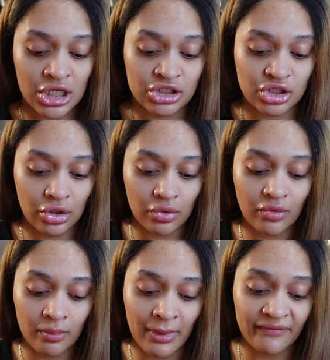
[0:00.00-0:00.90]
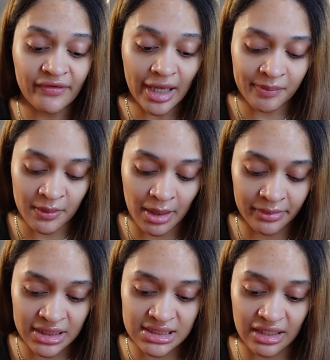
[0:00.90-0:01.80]
So my VIP
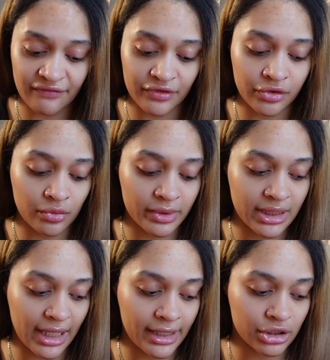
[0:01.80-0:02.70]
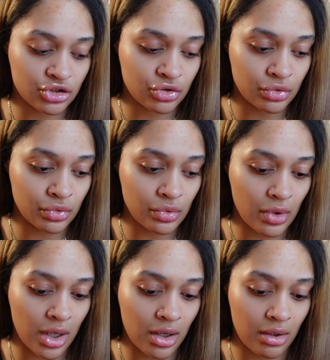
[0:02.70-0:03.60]
members, if you would like
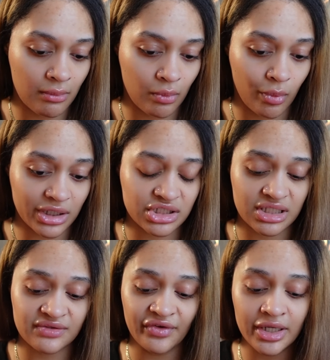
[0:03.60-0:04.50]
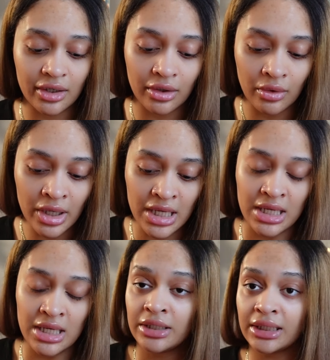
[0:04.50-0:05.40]
to um, watch this video,
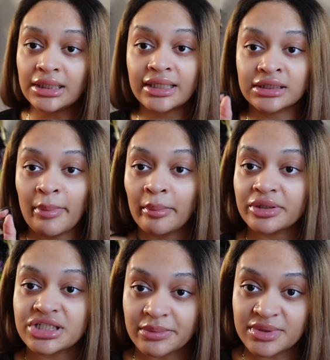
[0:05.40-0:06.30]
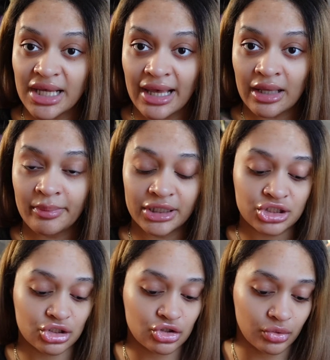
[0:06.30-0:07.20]
click the membership tab and
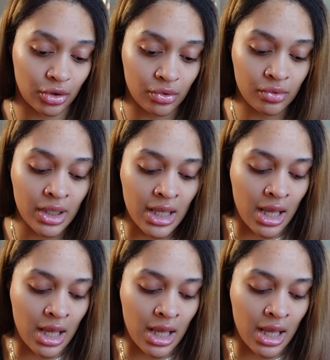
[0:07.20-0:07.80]
just scroll.